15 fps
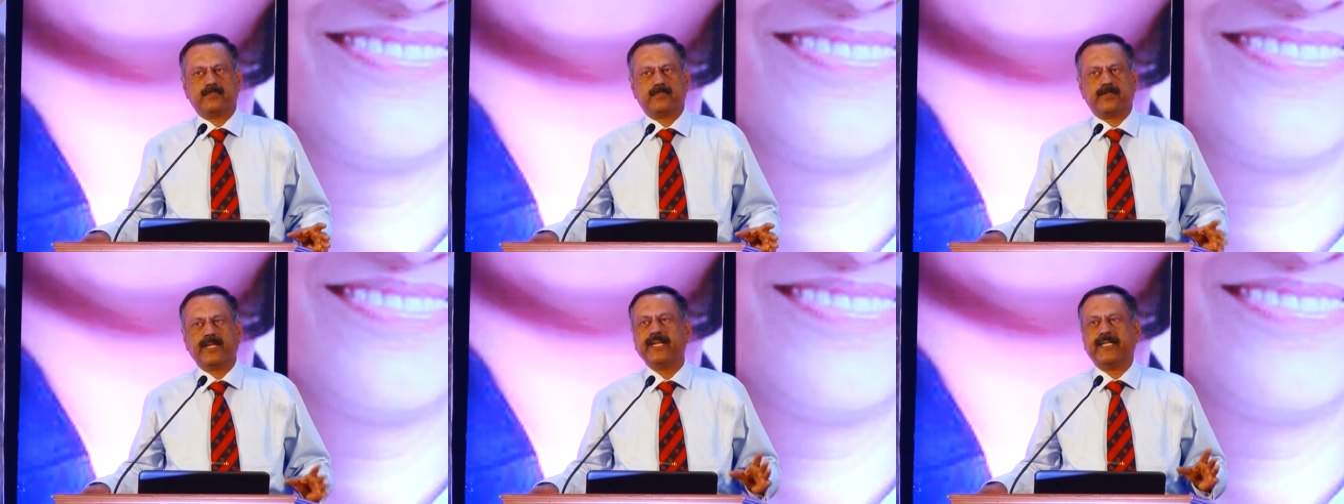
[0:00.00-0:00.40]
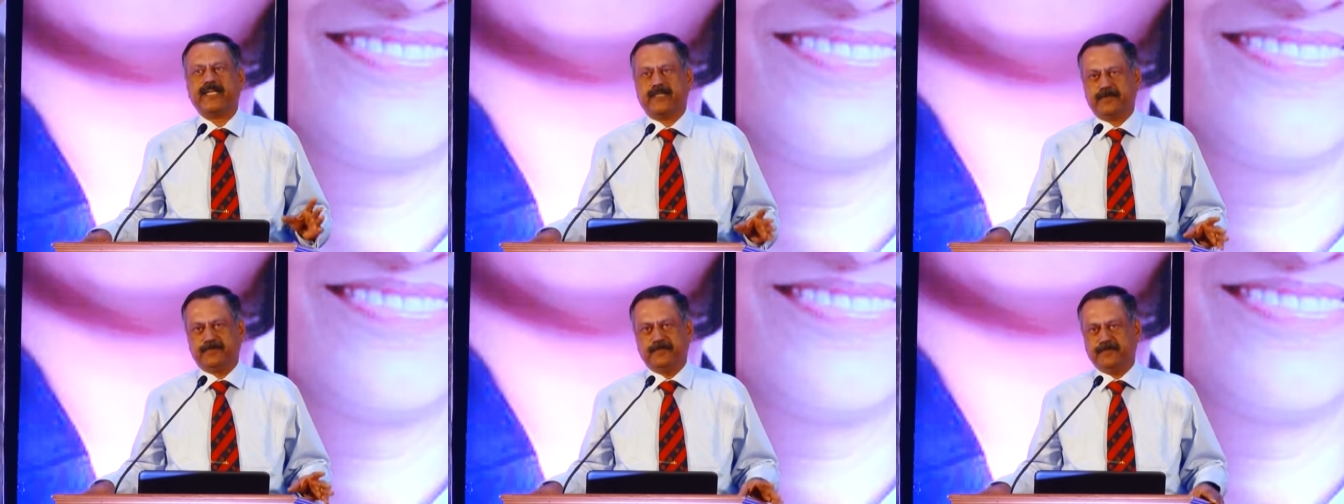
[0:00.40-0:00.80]
training.
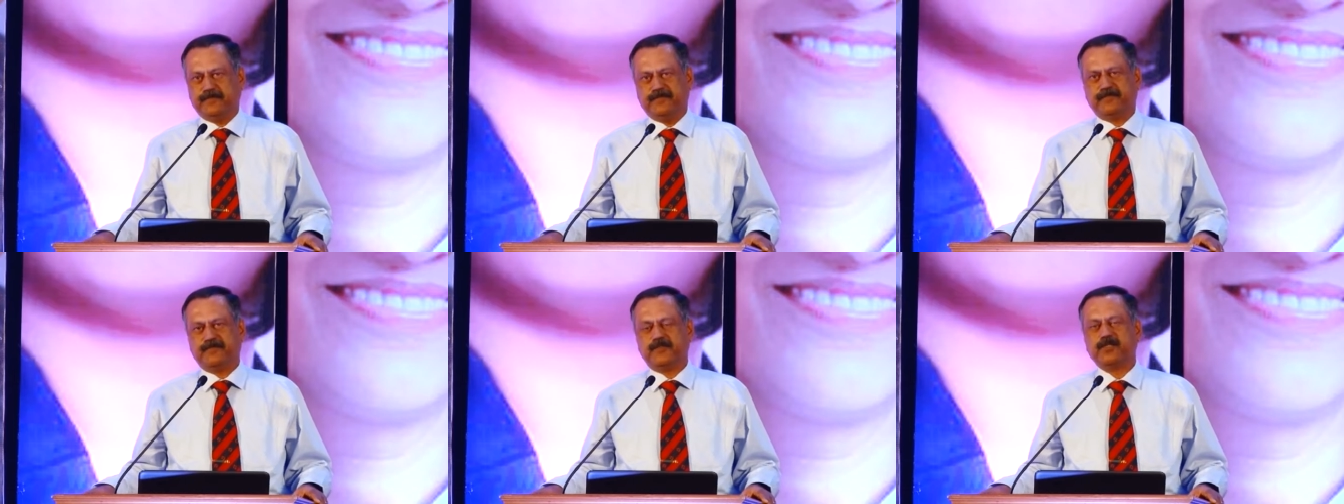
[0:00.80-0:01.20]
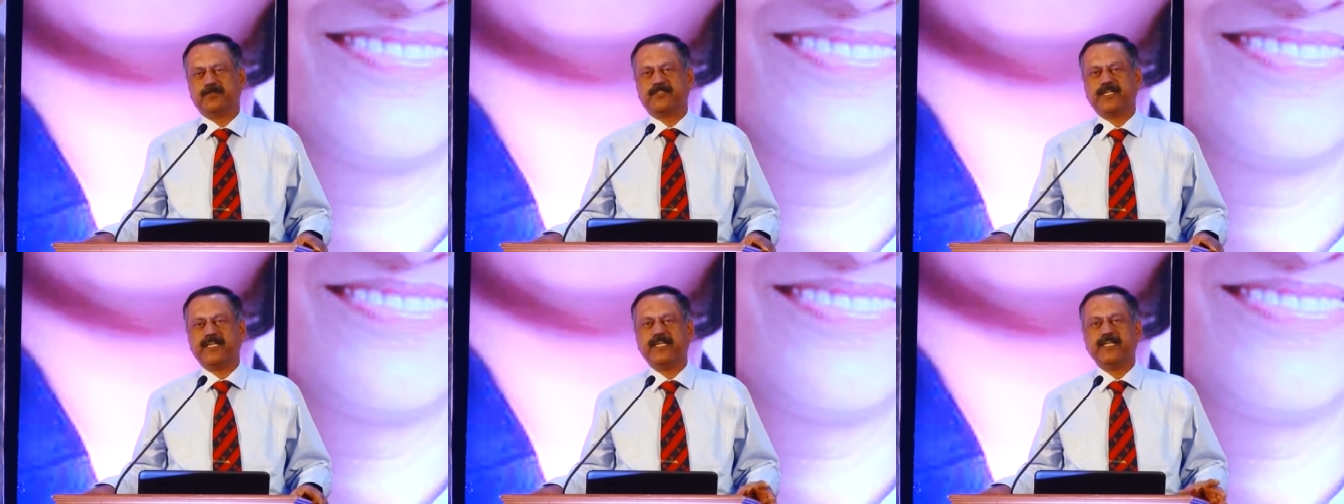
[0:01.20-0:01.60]
Now,
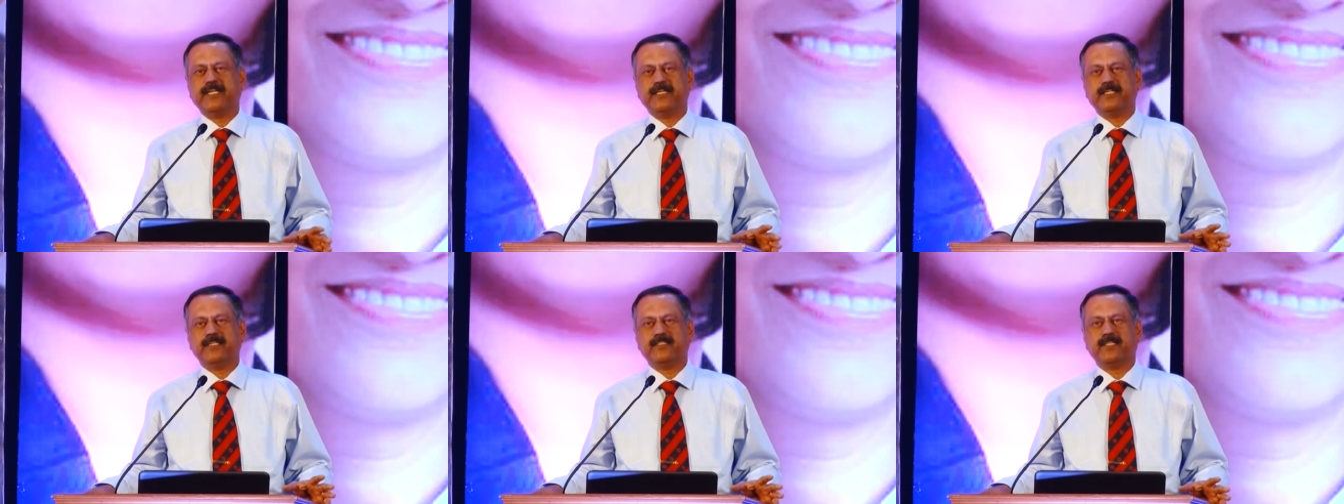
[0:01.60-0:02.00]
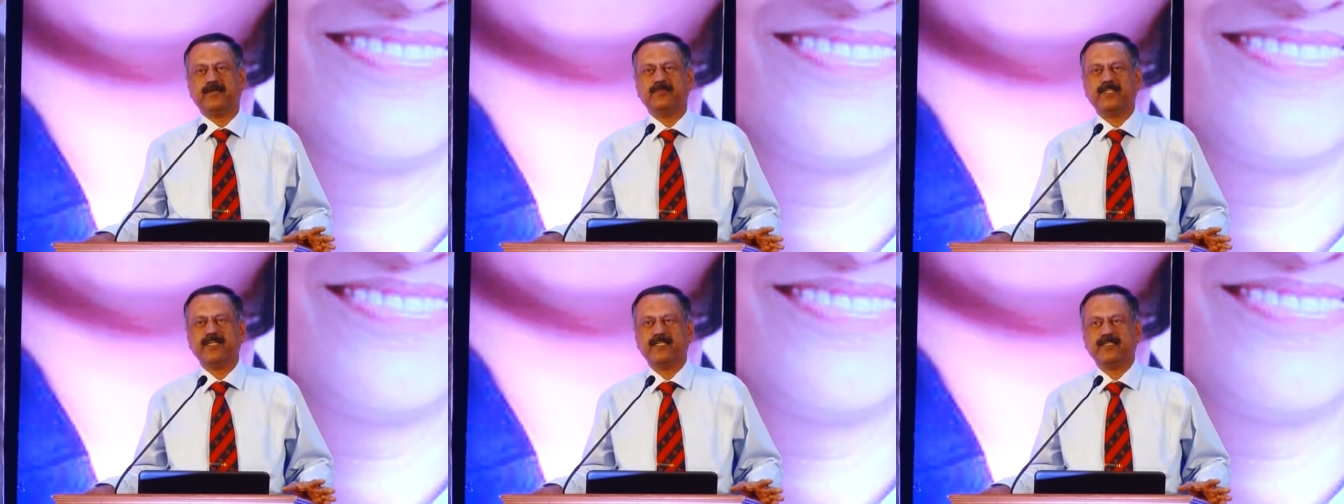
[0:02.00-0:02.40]
training is
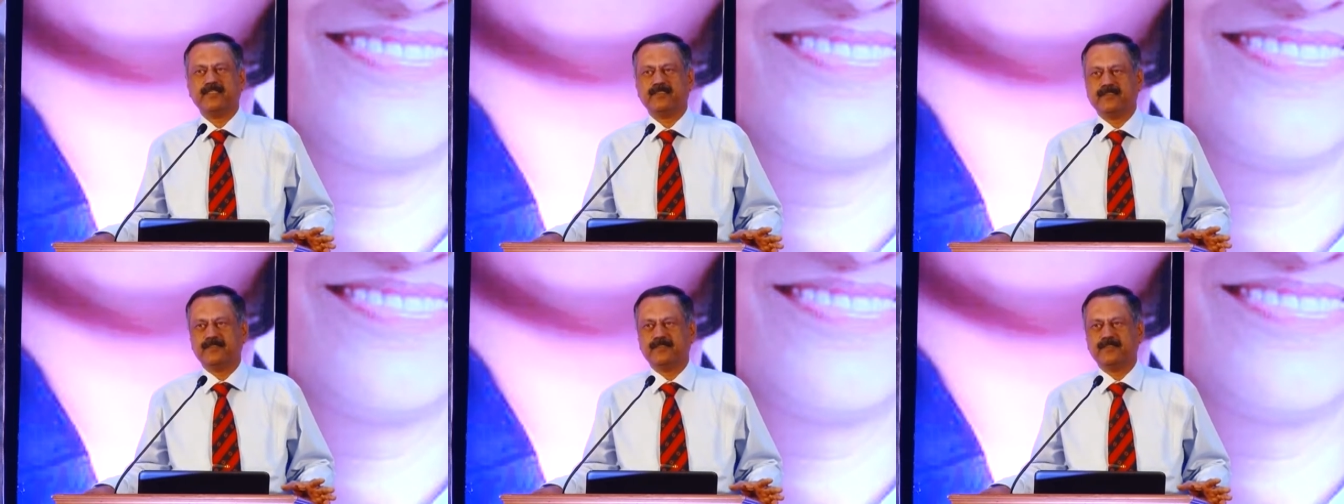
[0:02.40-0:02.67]
something